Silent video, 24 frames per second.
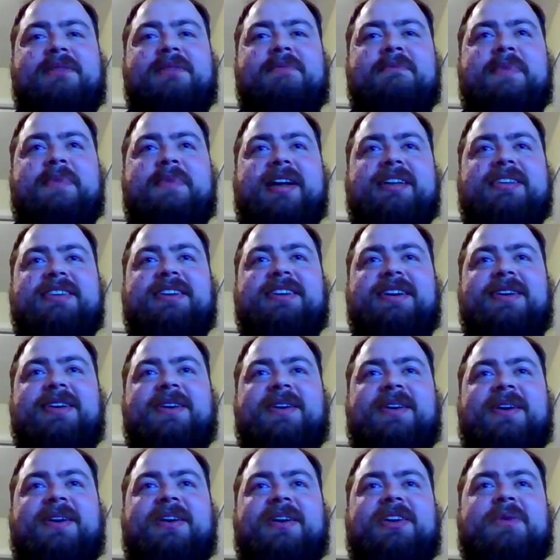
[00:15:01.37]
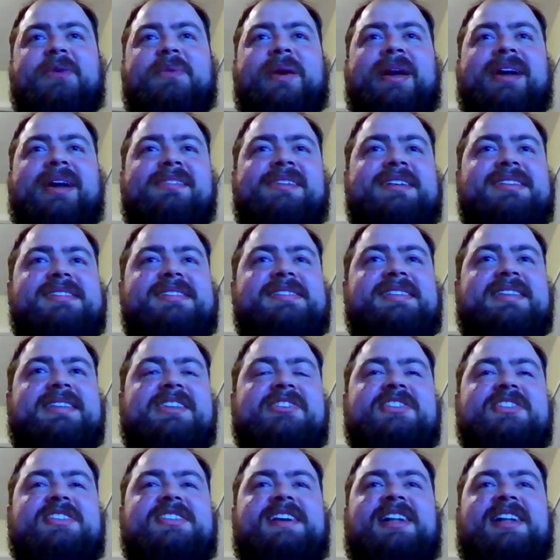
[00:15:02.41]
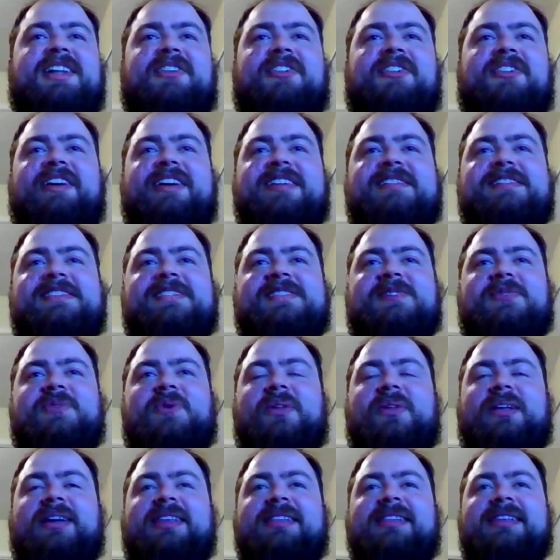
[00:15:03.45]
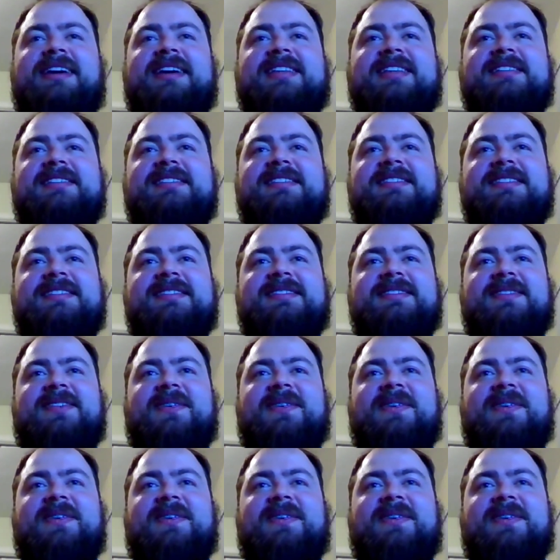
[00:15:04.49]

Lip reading: embed your Wakelets, and it just kind of creates a scrolling list. So